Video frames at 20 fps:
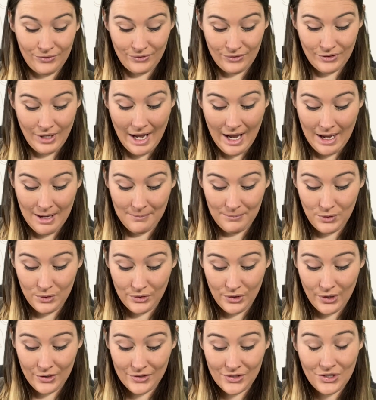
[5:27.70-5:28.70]

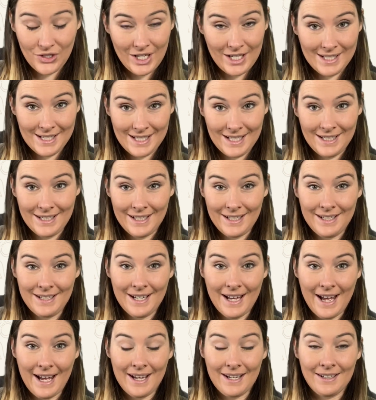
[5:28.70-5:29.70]
notes, G, C, E,
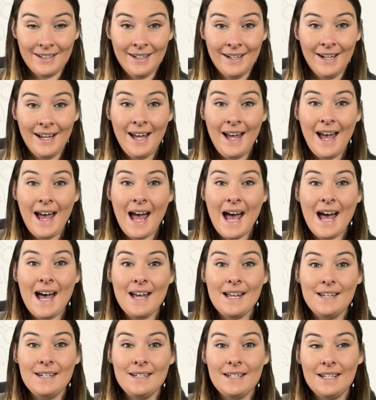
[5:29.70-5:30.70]
A,
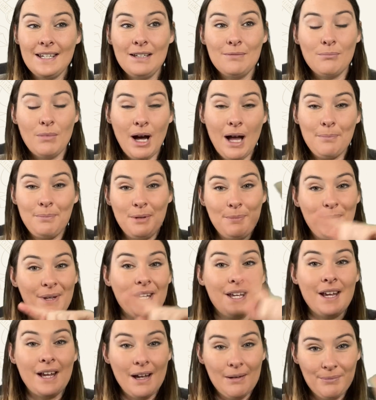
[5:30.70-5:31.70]
and it might be
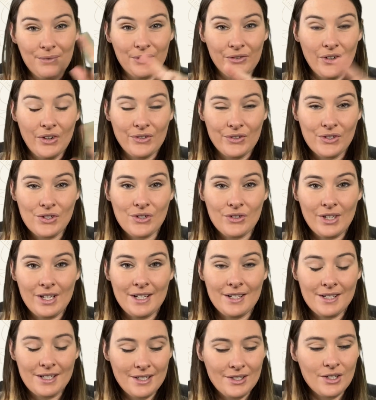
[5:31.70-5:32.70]
picking up the wrong
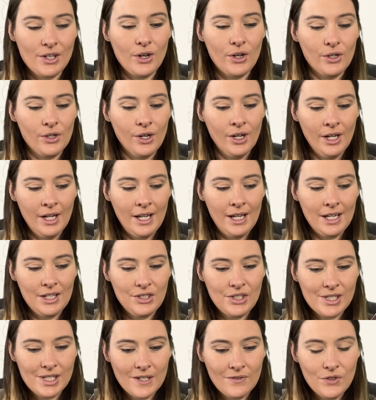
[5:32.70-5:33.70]
strings. So it
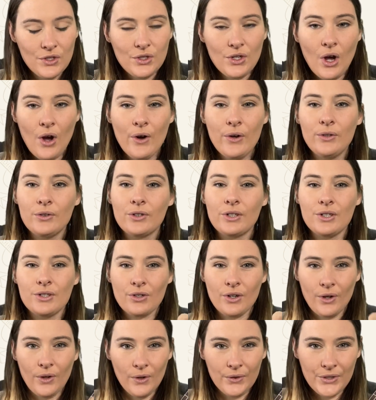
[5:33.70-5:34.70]
just gives you total
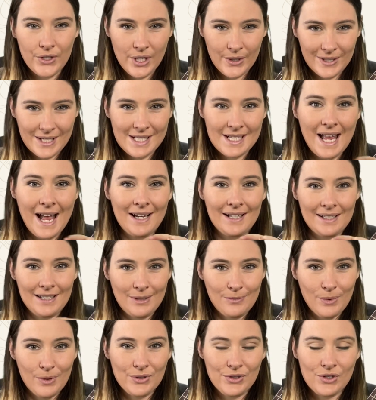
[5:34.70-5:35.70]
control to know exactly
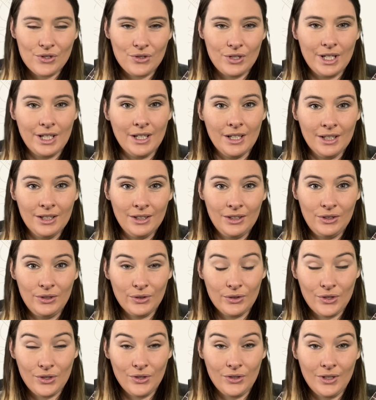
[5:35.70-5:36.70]
what string you're
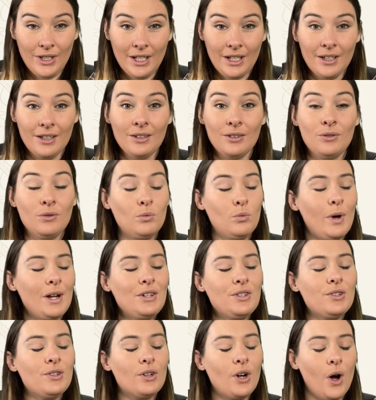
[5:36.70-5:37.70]
tuning.
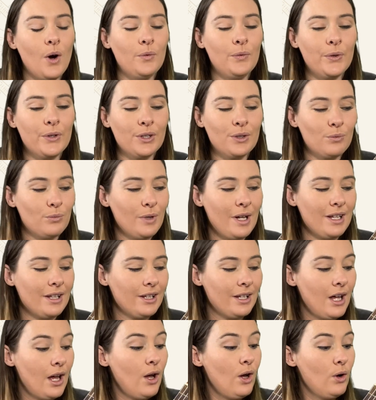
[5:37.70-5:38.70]
Once you're confident with
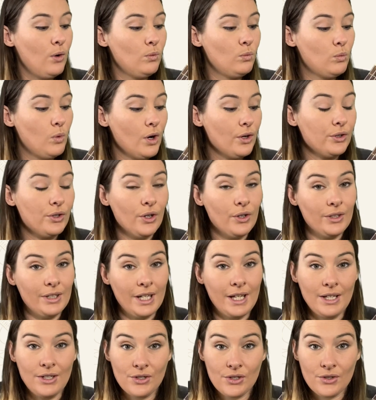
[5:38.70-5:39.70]
what note
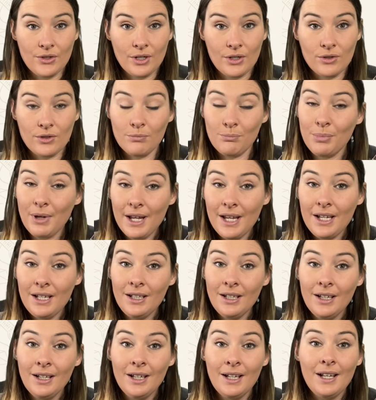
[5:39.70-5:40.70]
each string should be,
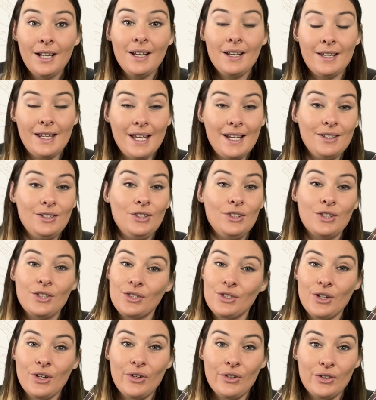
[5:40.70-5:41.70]
then you could
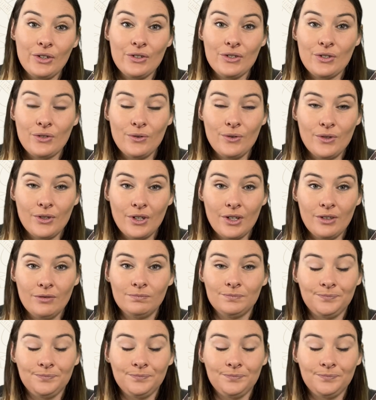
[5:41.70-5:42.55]
turn it on to auto.